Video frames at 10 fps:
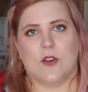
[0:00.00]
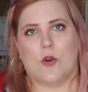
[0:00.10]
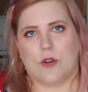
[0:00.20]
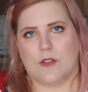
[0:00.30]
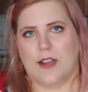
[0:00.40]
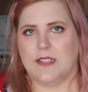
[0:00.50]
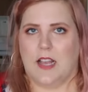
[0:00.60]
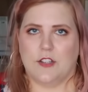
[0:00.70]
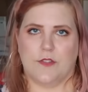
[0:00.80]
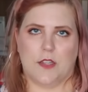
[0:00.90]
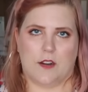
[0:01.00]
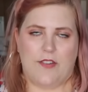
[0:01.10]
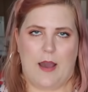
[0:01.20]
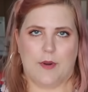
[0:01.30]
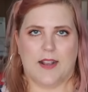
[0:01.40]
corduroy slash velour
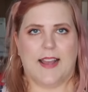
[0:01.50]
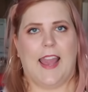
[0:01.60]
fabric